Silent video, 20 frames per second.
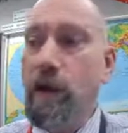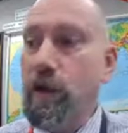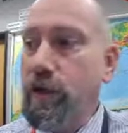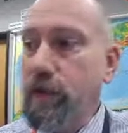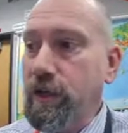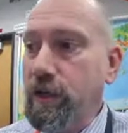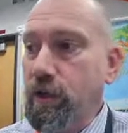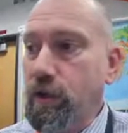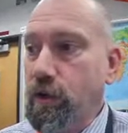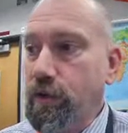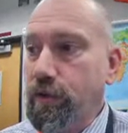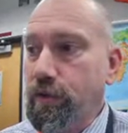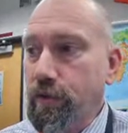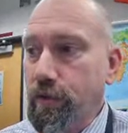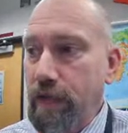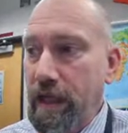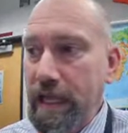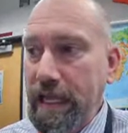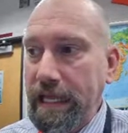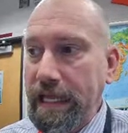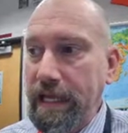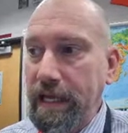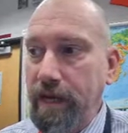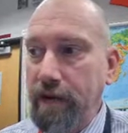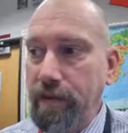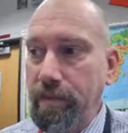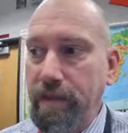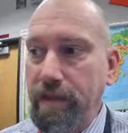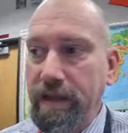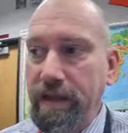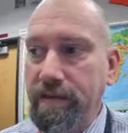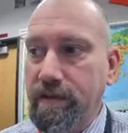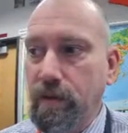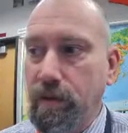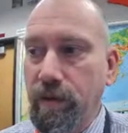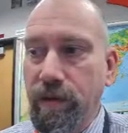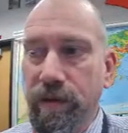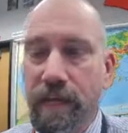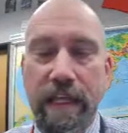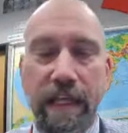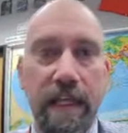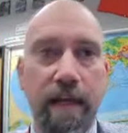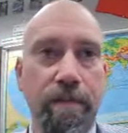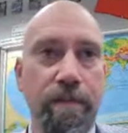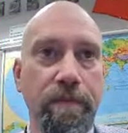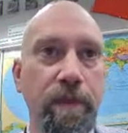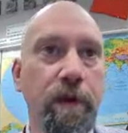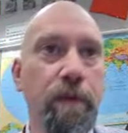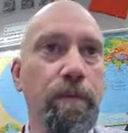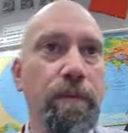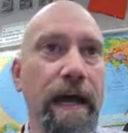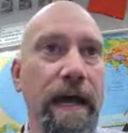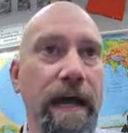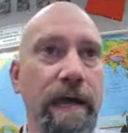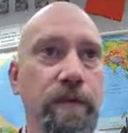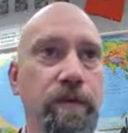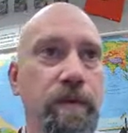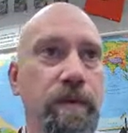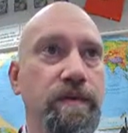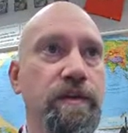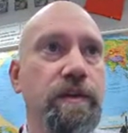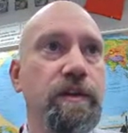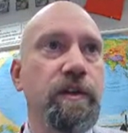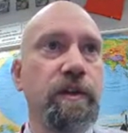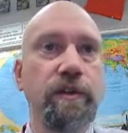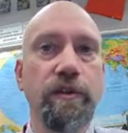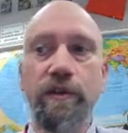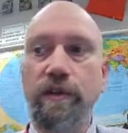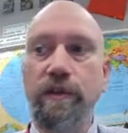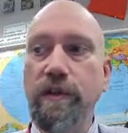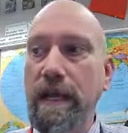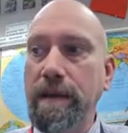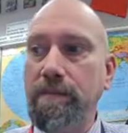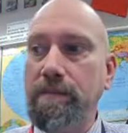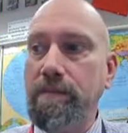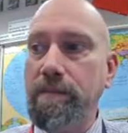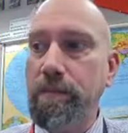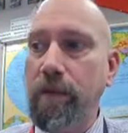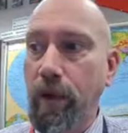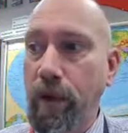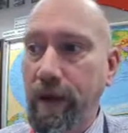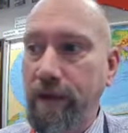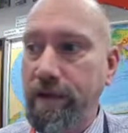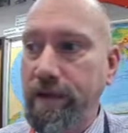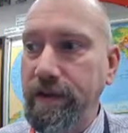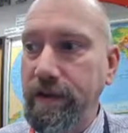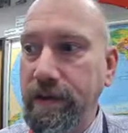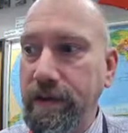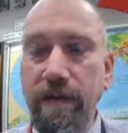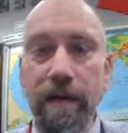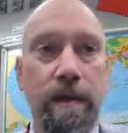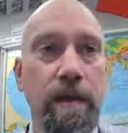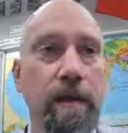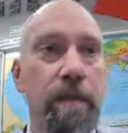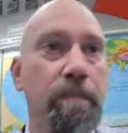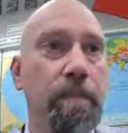I'm not going to go through that here because I want to keep the passwords and usernames private.